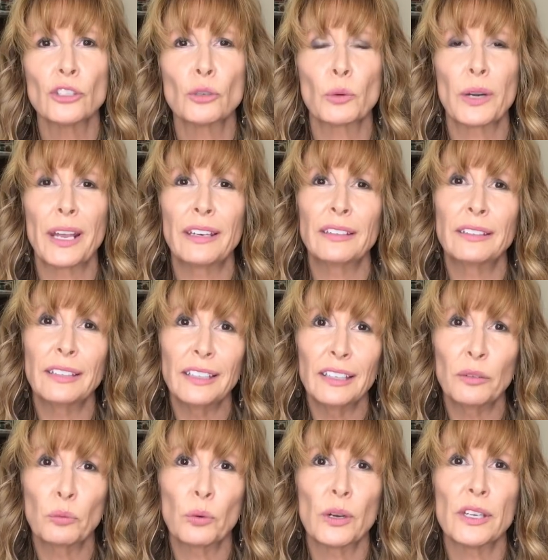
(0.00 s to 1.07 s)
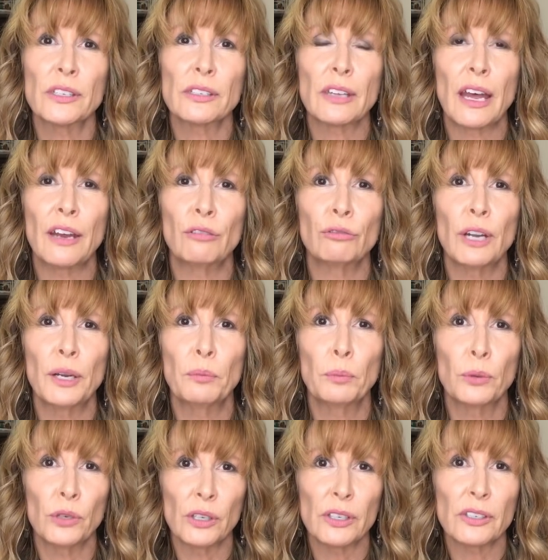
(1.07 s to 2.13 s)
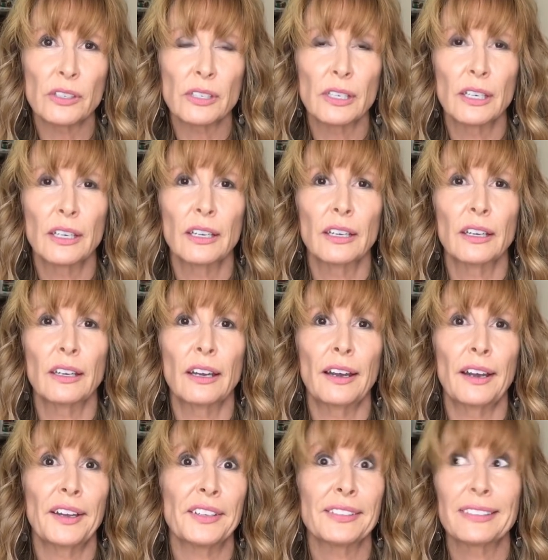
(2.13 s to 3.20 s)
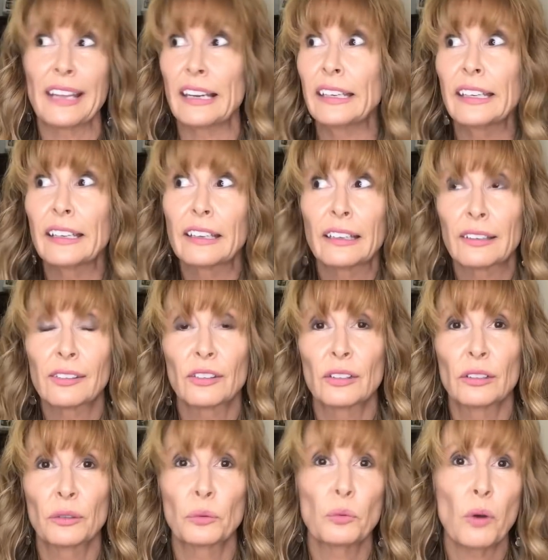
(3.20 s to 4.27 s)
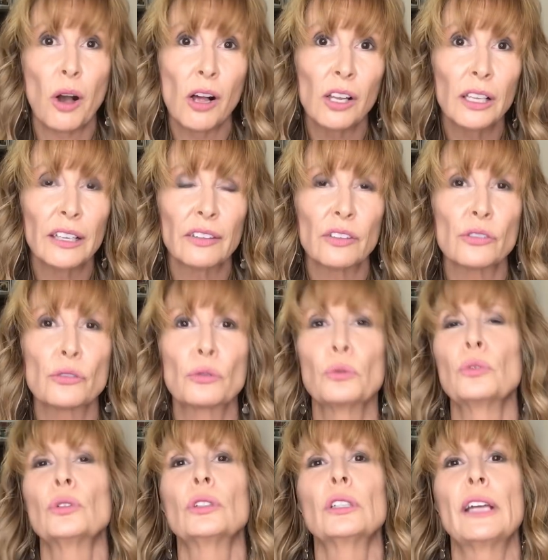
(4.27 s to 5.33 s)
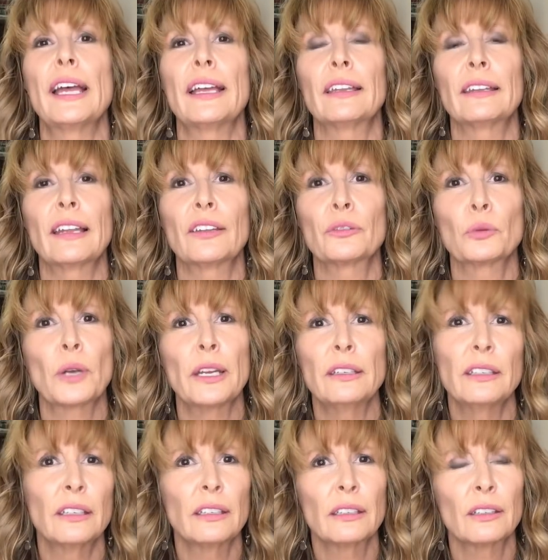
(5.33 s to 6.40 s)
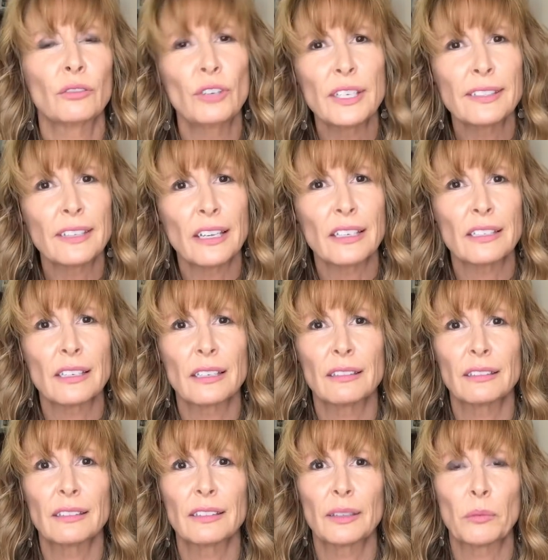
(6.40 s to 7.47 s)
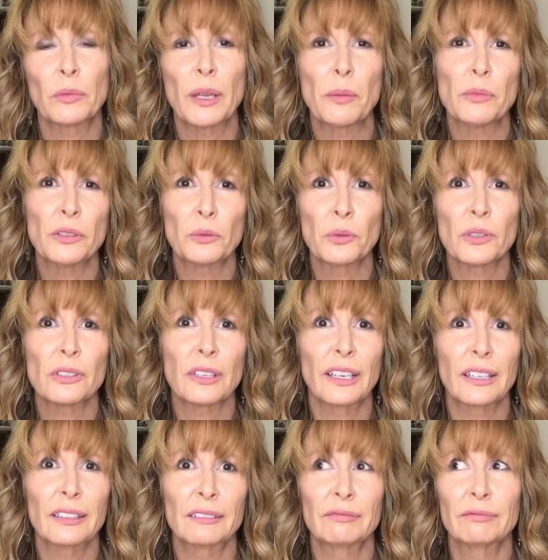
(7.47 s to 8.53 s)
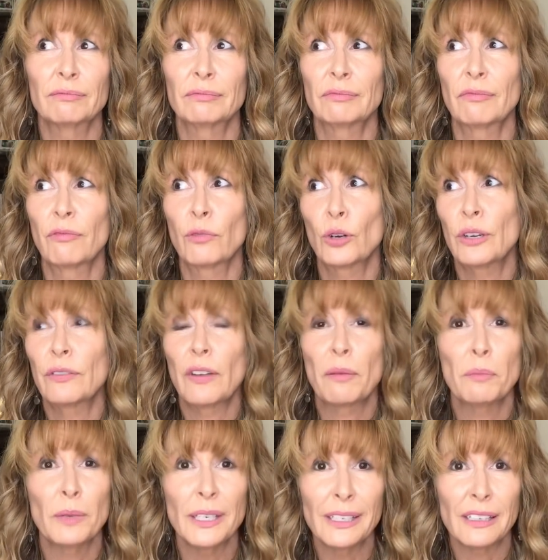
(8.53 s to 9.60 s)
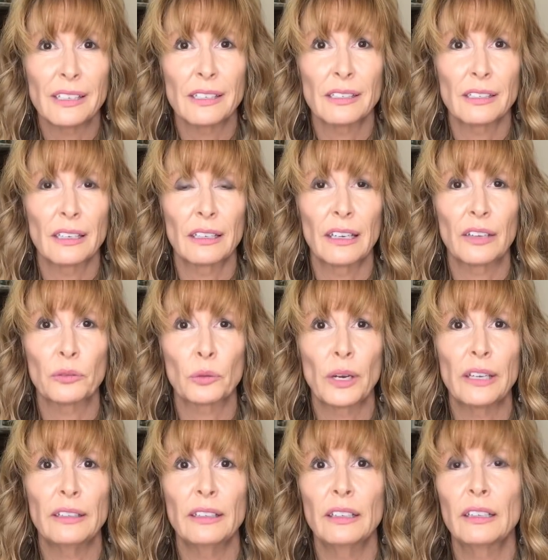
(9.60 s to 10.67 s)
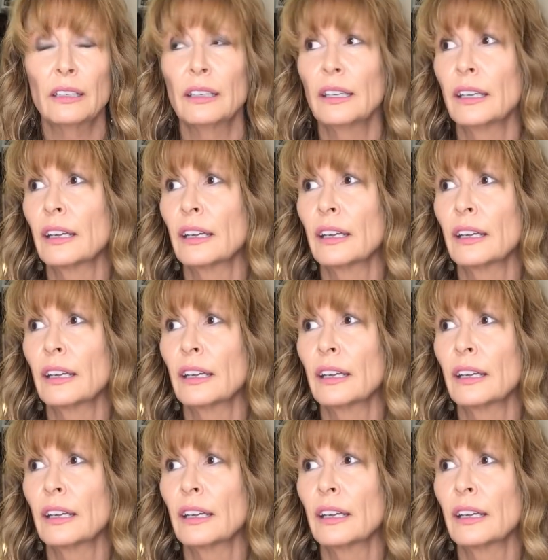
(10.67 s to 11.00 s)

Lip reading: So what I did was I read books standing against a wall at the school, and that's what I did in the recess, and sometimes it was like 45 minutes, and that's what I did.